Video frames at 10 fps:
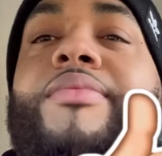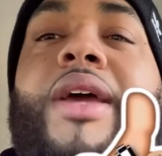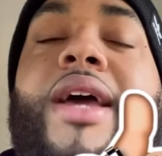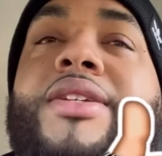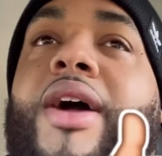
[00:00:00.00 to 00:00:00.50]

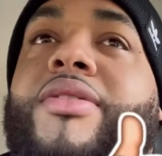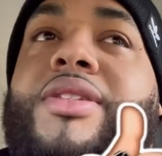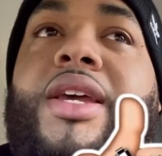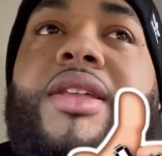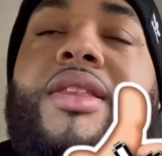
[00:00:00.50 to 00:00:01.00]
As y'all can
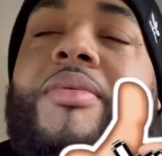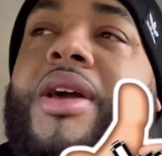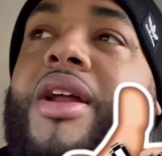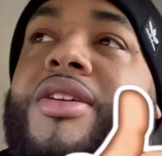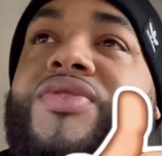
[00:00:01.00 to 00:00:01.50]
see in the
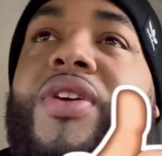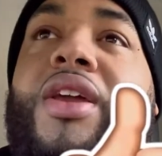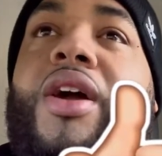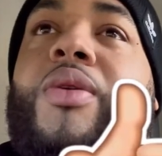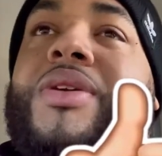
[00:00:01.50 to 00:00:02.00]
thumbnail of this
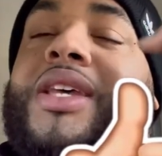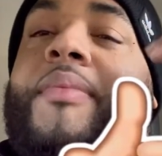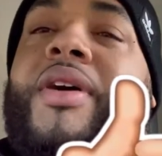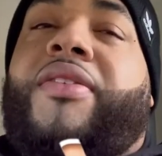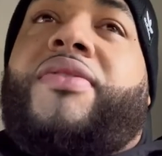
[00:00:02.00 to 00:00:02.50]
video, what type
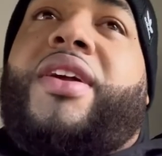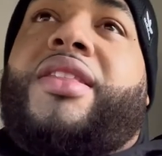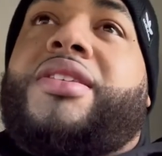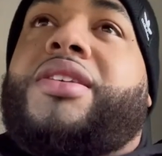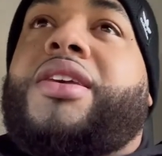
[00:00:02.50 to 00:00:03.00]
of event
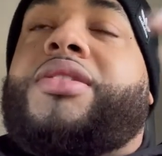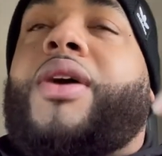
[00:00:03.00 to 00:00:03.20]
this is,